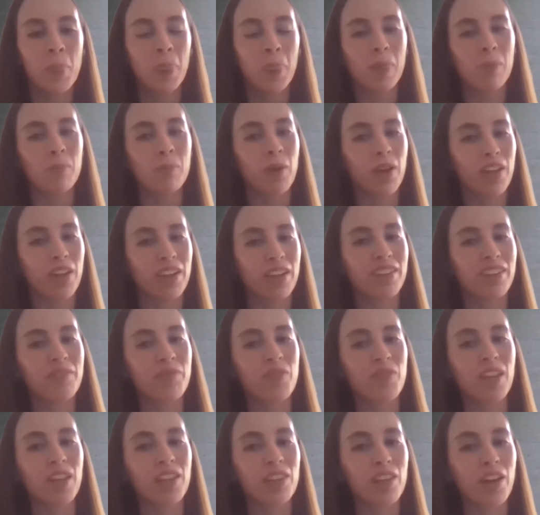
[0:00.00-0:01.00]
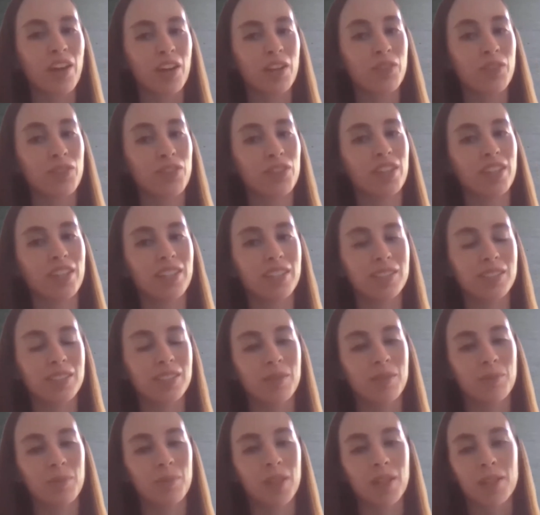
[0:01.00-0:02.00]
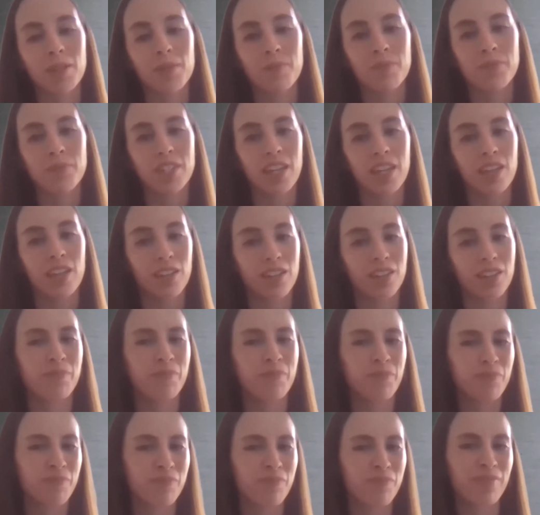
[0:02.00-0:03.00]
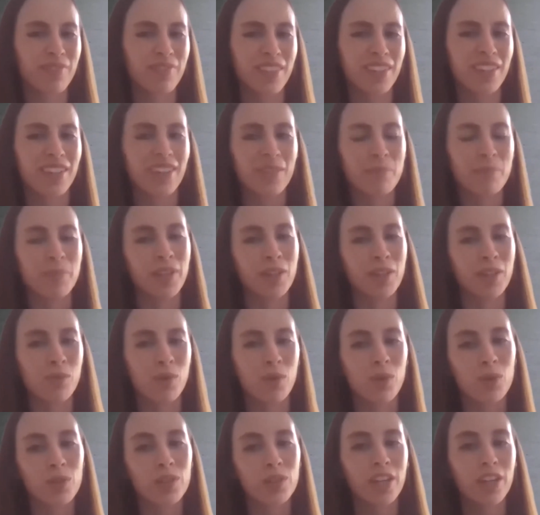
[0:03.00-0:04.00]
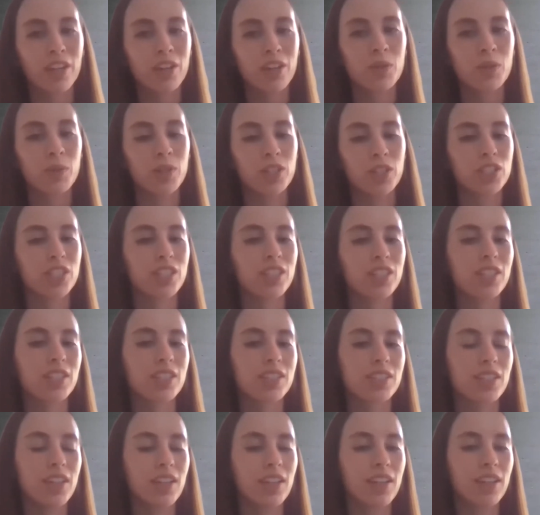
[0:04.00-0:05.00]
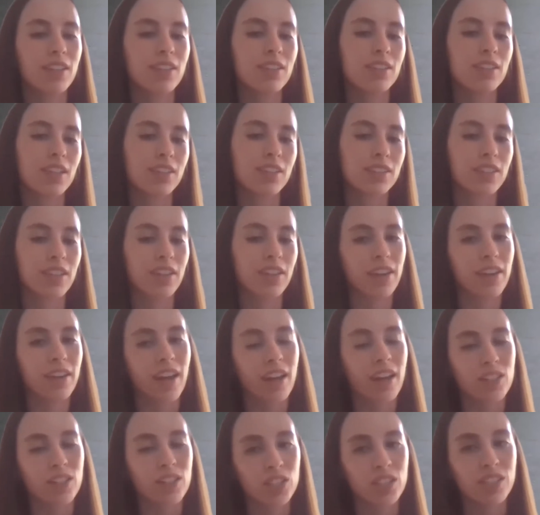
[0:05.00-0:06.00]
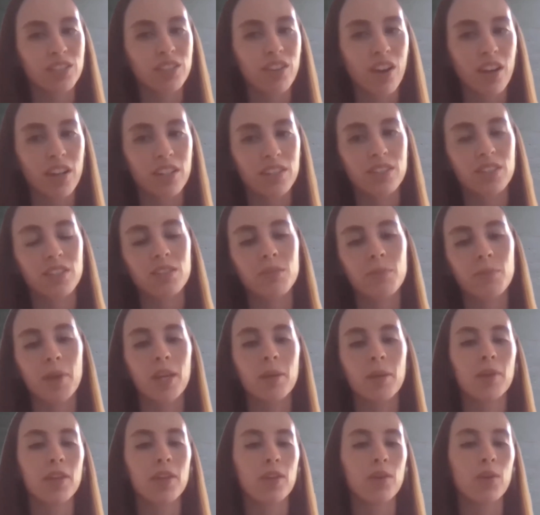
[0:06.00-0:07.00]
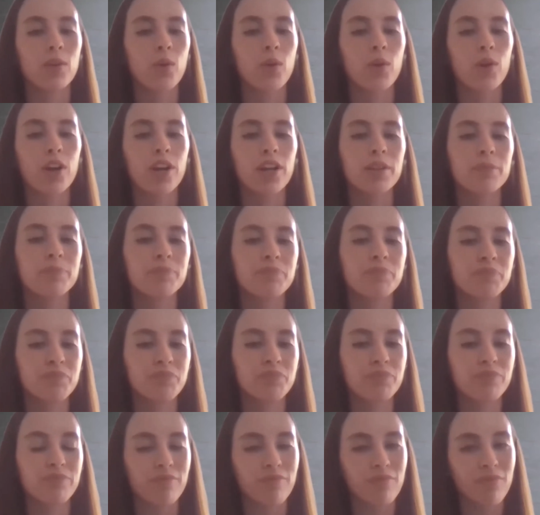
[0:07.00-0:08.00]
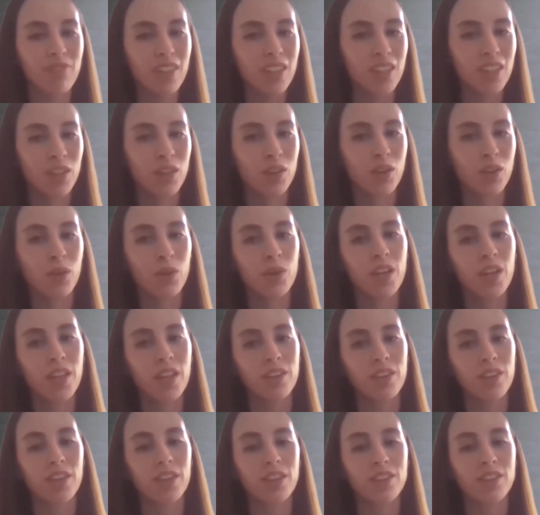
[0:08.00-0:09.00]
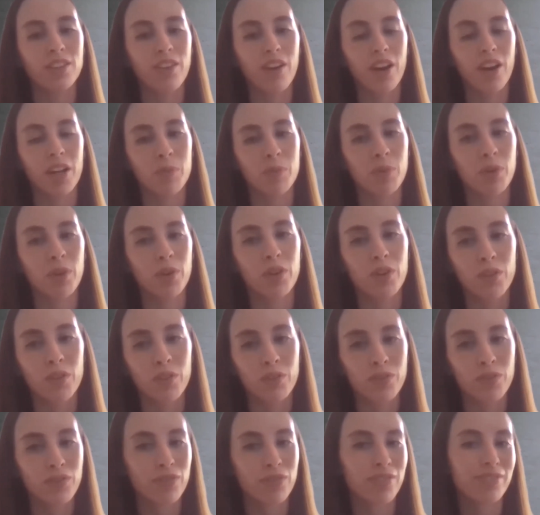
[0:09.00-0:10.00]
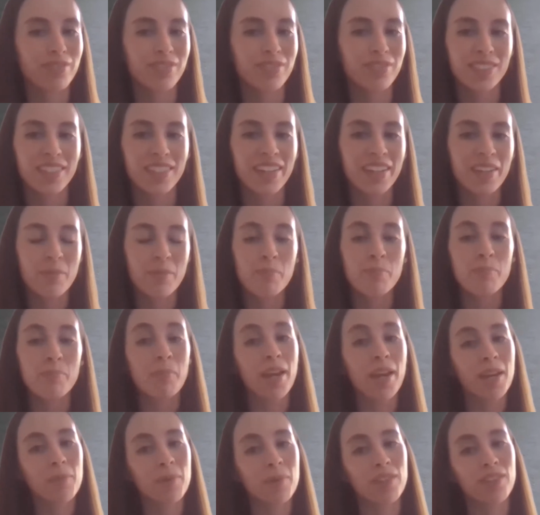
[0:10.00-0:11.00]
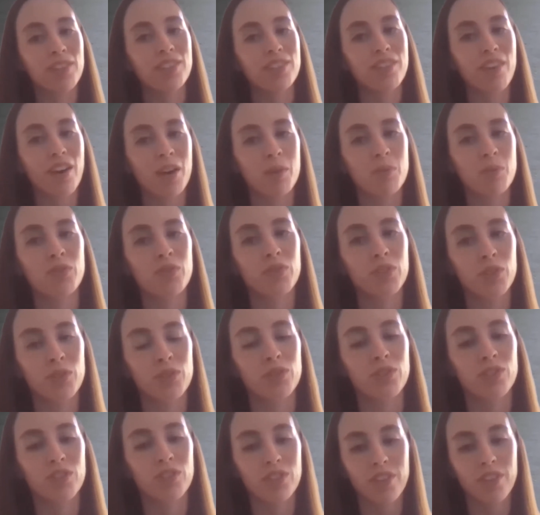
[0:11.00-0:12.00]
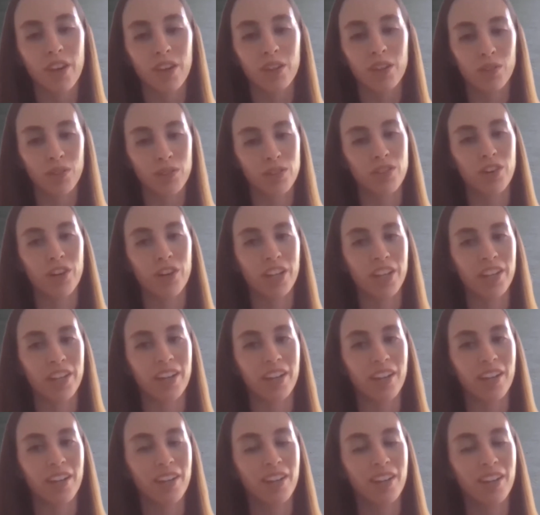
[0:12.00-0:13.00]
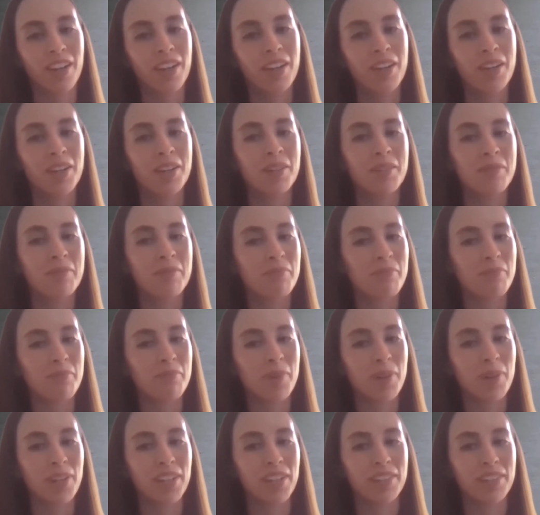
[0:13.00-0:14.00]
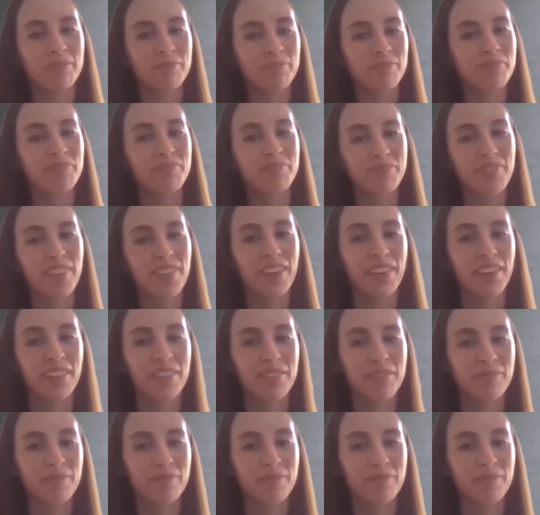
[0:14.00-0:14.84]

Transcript: but a lot of things take a big role here, which is, let's say, a catchy title maybe, or, you know, the type of, say, maybe the type of users that you're targeting. But yeah.